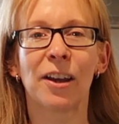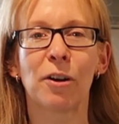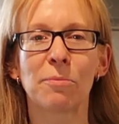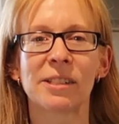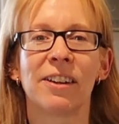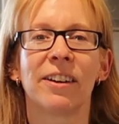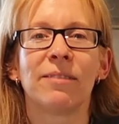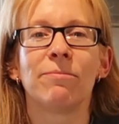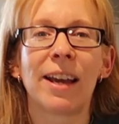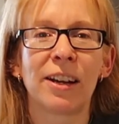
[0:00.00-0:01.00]
Hello, I'm
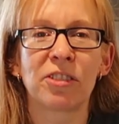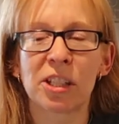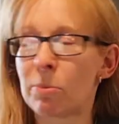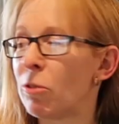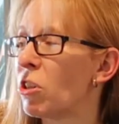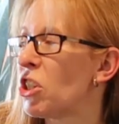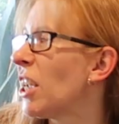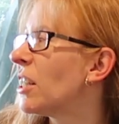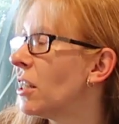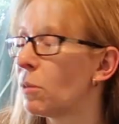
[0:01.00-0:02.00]
Sarah and I've just been
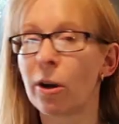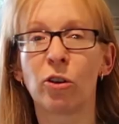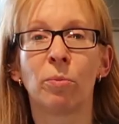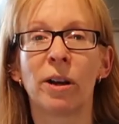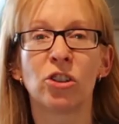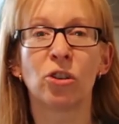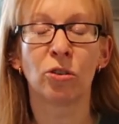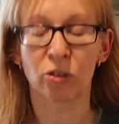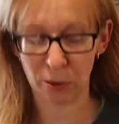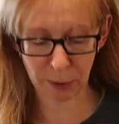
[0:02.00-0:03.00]
rejected by all my
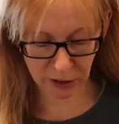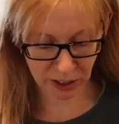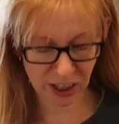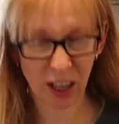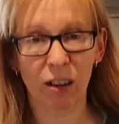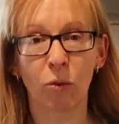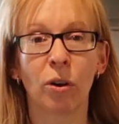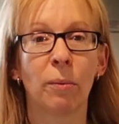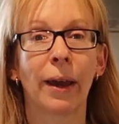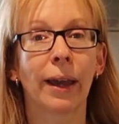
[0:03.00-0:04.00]
children. Apparently they
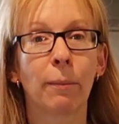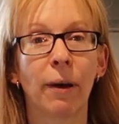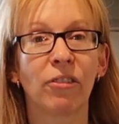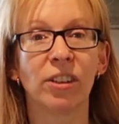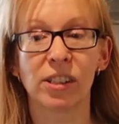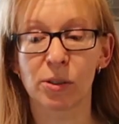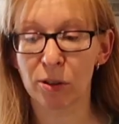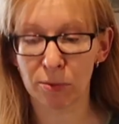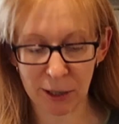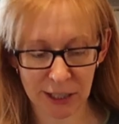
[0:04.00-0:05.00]
don't want to make muffins
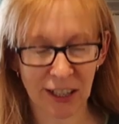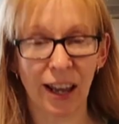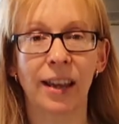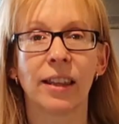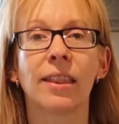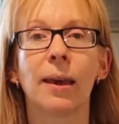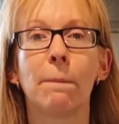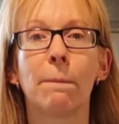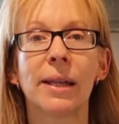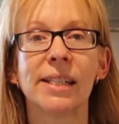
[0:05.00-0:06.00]
with me today,
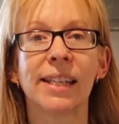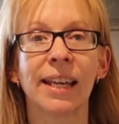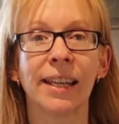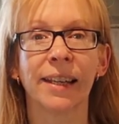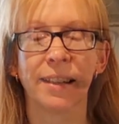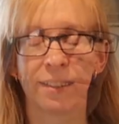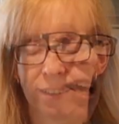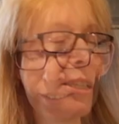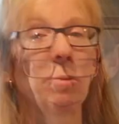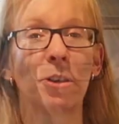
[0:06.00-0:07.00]
they're busy.
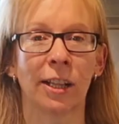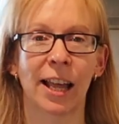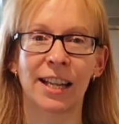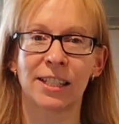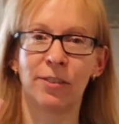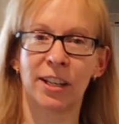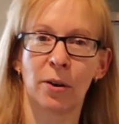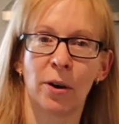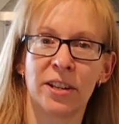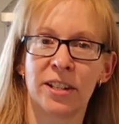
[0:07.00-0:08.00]
As per the last
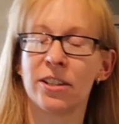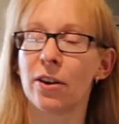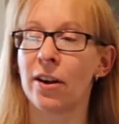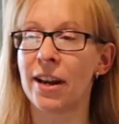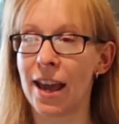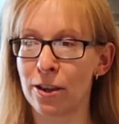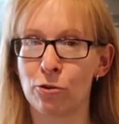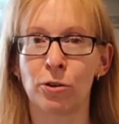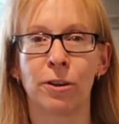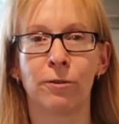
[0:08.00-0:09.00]
video I did on how
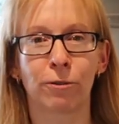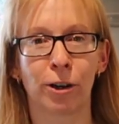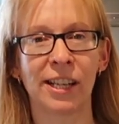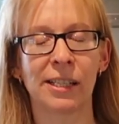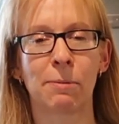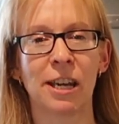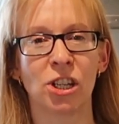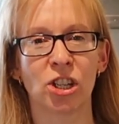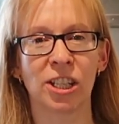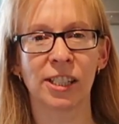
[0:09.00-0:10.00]
you can freeze
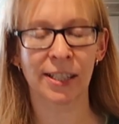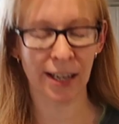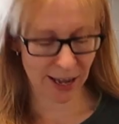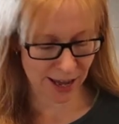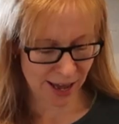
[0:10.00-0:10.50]
peaches,